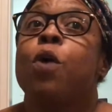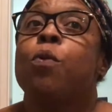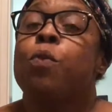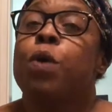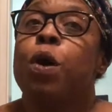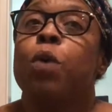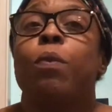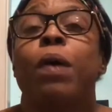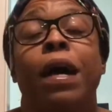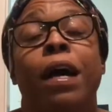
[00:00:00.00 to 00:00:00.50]

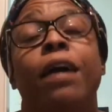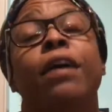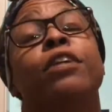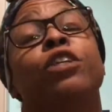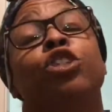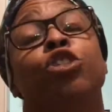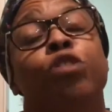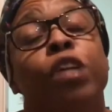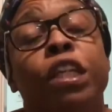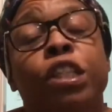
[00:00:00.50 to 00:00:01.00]
Well, while
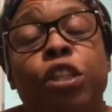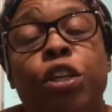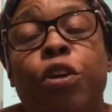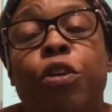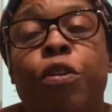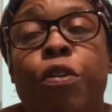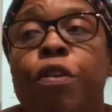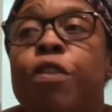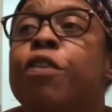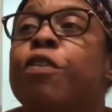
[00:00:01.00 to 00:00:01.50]
instructing
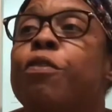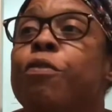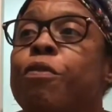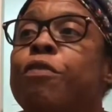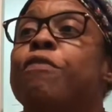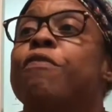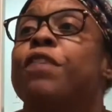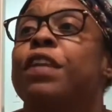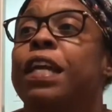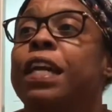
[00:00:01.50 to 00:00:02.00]
on her
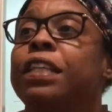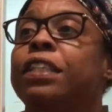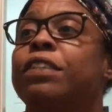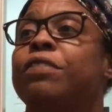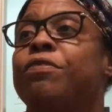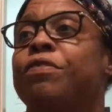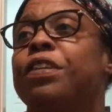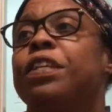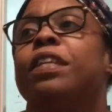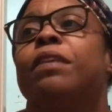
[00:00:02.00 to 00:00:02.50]
on
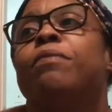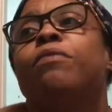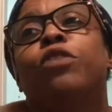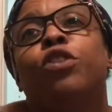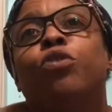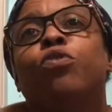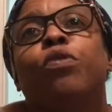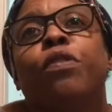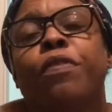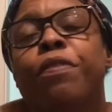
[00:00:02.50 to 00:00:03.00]
philosophy, the
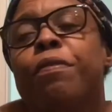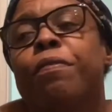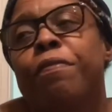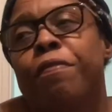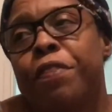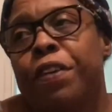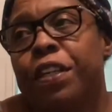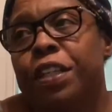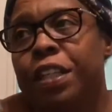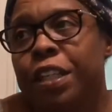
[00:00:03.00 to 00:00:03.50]
two of them
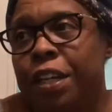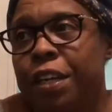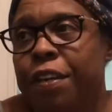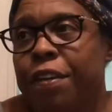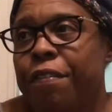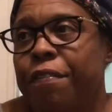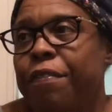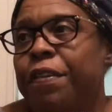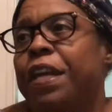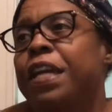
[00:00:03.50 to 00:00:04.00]
fell in
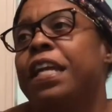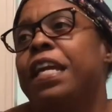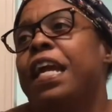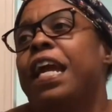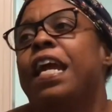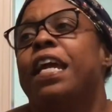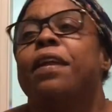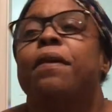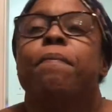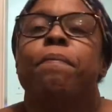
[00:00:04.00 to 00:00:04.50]
love and they
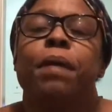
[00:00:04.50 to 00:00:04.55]
had a